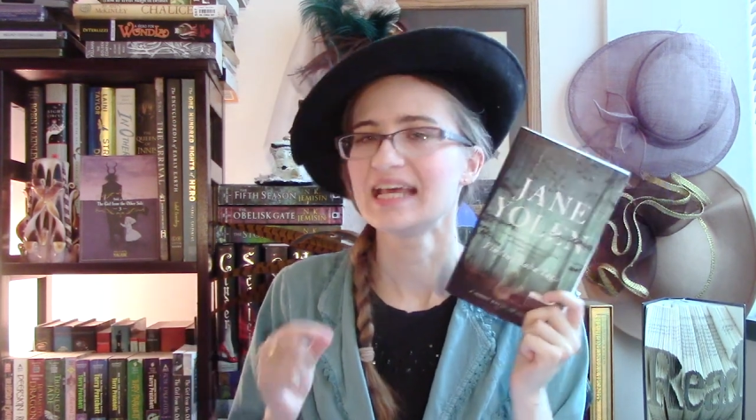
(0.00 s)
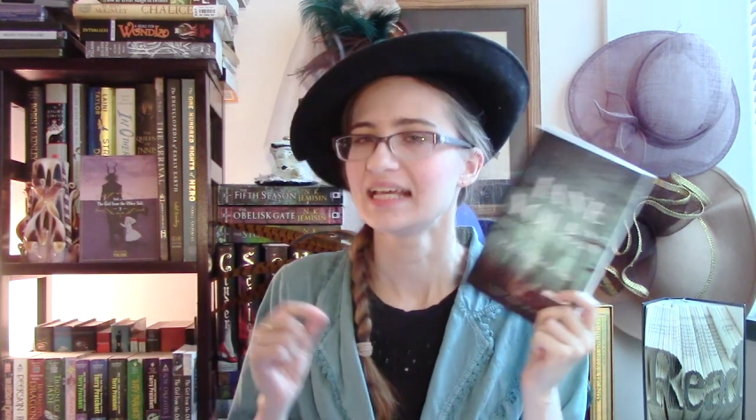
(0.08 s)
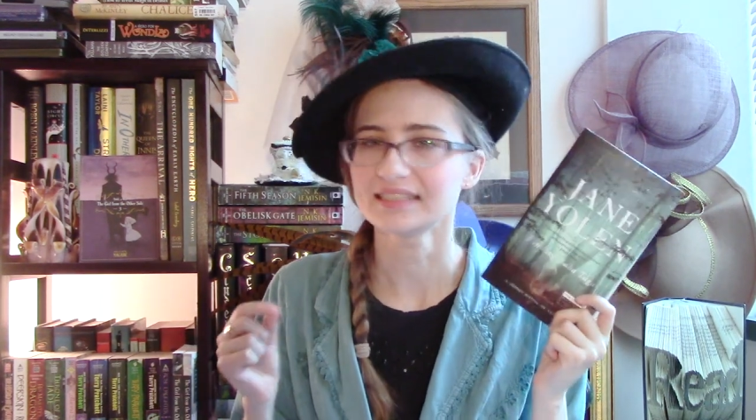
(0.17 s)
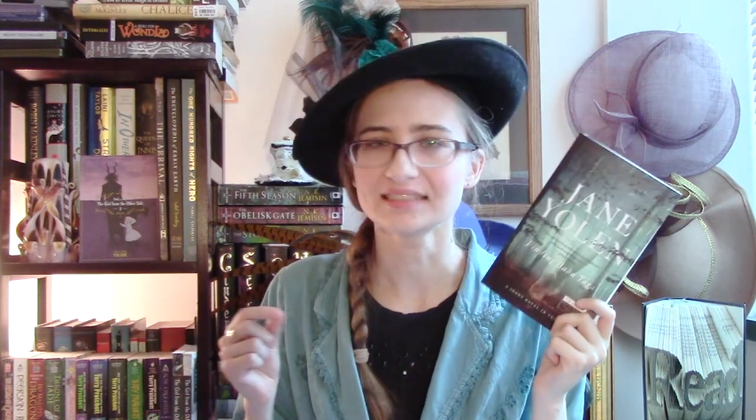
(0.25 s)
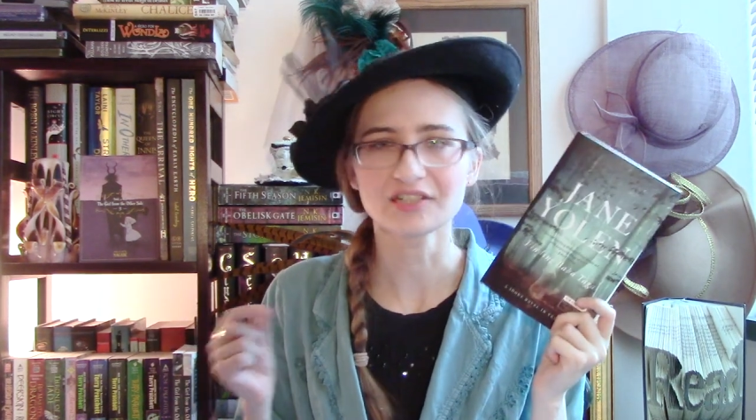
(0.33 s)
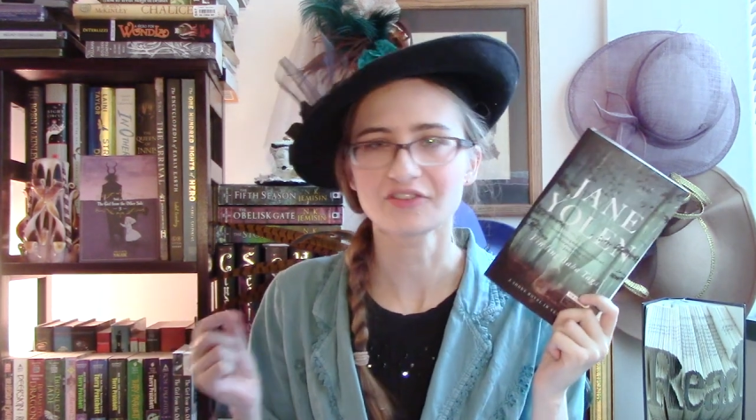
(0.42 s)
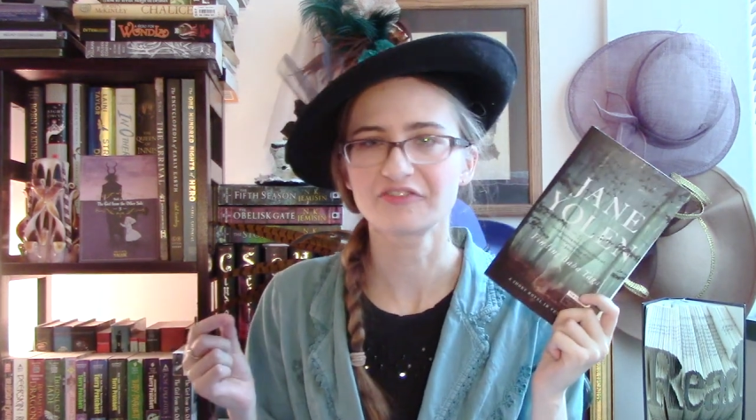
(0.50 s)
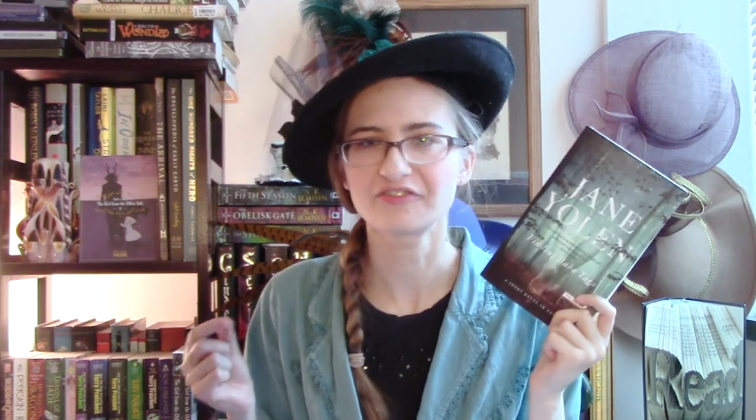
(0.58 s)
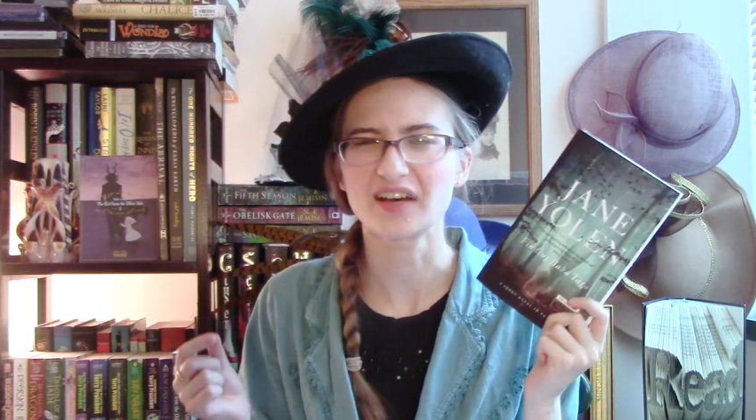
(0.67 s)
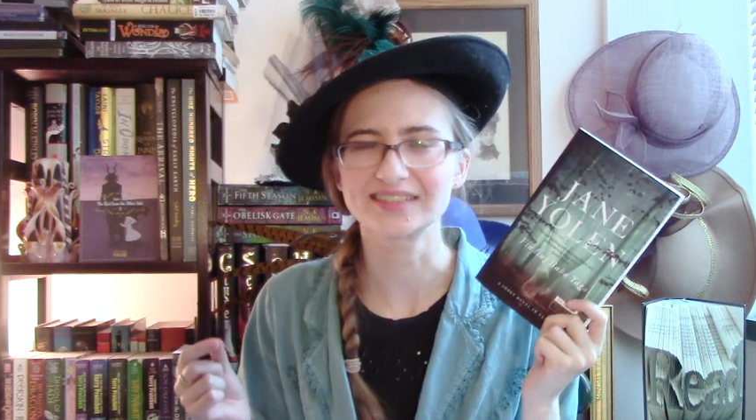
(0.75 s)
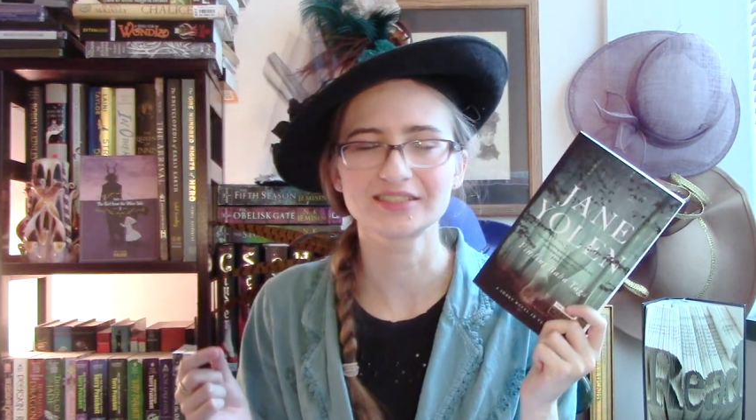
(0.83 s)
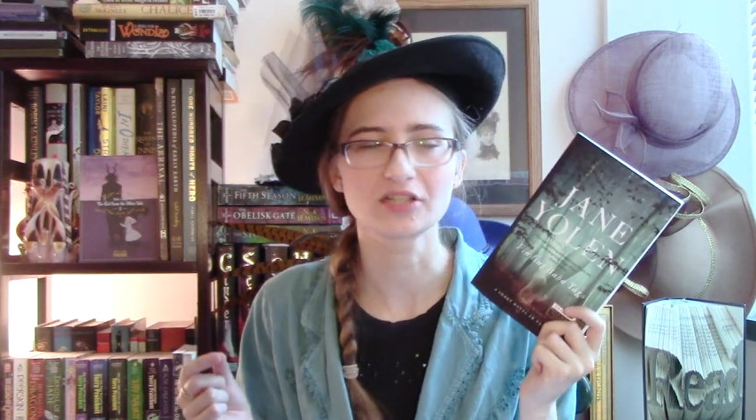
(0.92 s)
isn't
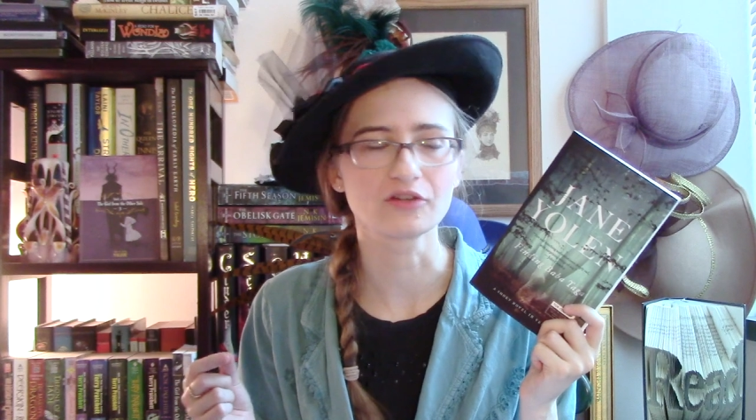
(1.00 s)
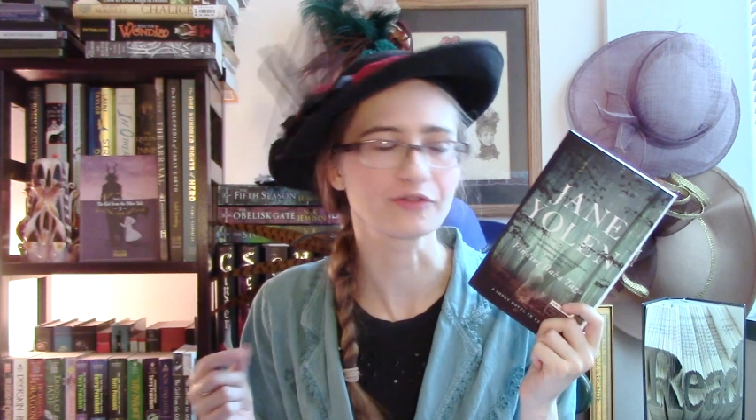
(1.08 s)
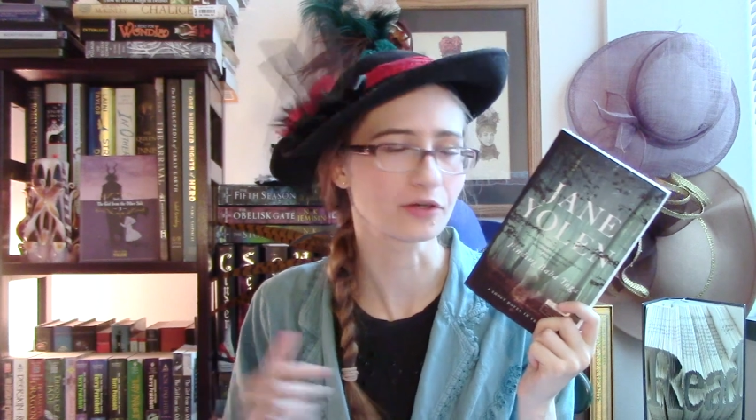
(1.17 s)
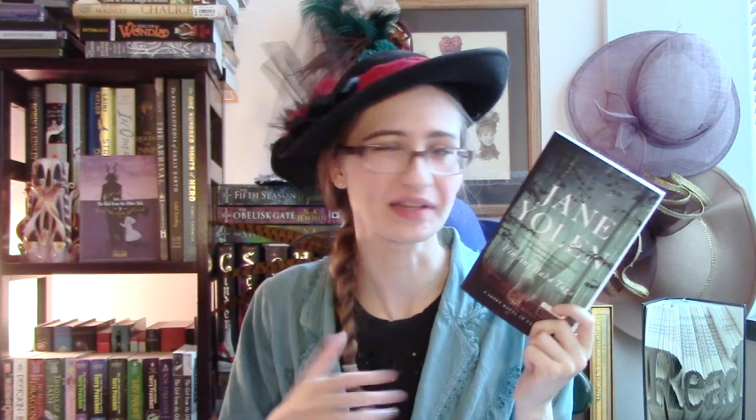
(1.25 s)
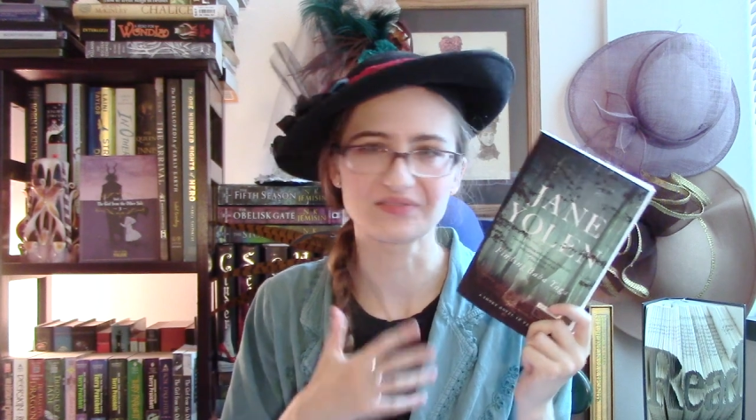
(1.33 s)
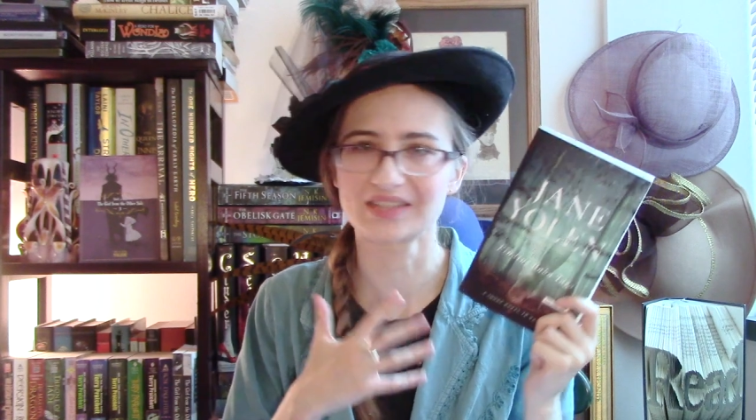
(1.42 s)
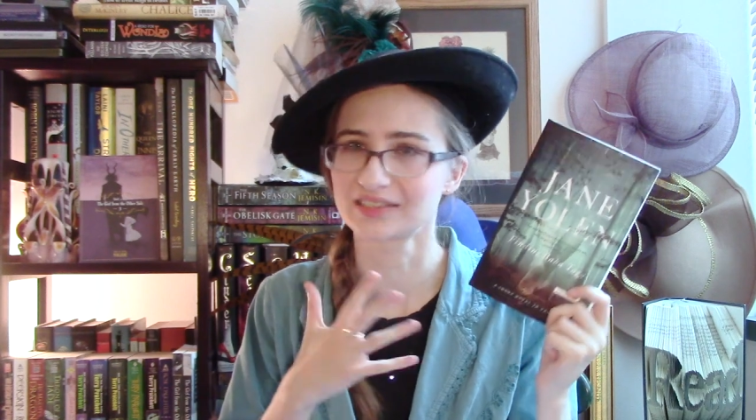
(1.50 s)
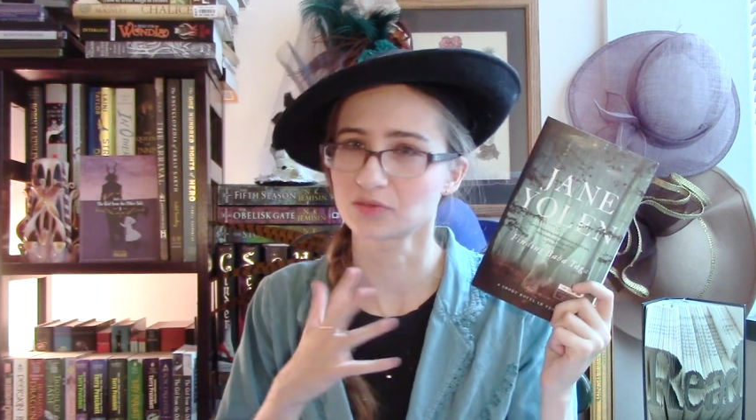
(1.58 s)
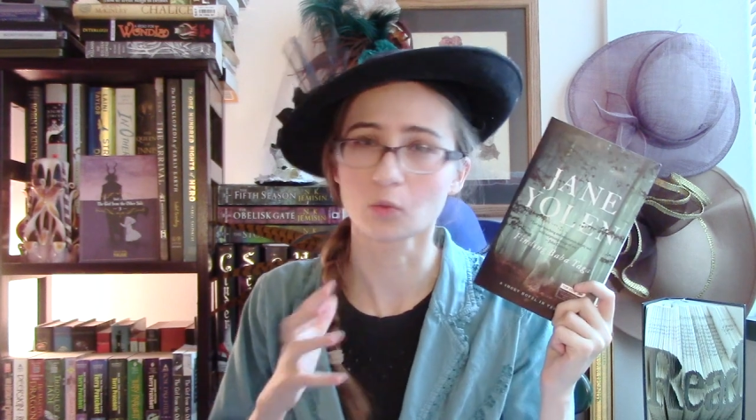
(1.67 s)
fussed over in this